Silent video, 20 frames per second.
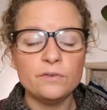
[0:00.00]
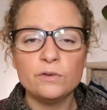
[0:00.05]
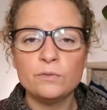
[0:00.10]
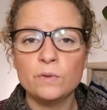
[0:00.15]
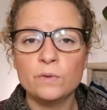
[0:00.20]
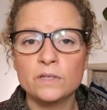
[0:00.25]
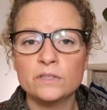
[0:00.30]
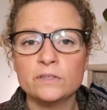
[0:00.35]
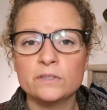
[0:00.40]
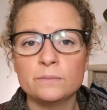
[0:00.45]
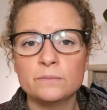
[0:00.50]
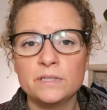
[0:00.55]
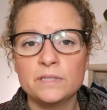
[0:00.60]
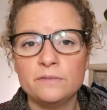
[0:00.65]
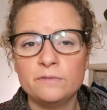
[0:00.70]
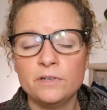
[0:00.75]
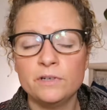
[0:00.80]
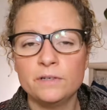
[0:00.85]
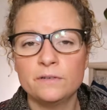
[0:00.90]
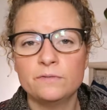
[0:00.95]
want
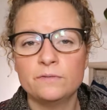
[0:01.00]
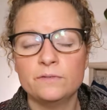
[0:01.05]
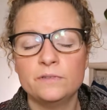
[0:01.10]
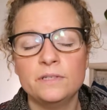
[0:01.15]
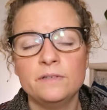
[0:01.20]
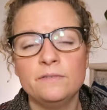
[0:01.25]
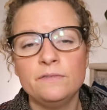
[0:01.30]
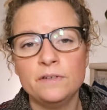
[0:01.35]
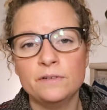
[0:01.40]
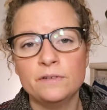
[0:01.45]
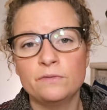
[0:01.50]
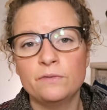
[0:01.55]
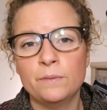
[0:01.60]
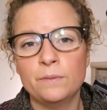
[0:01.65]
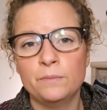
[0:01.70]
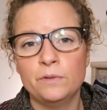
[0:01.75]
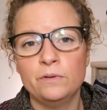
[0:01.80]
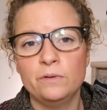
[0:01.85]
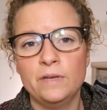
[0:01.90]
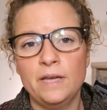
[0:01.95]
something different
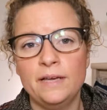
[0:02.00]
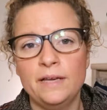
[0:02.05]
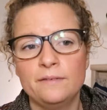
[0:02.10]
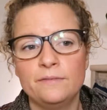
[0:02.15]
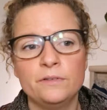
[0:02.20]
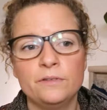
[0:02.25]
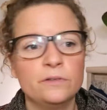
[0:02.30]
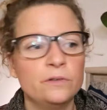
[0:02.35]
from your life,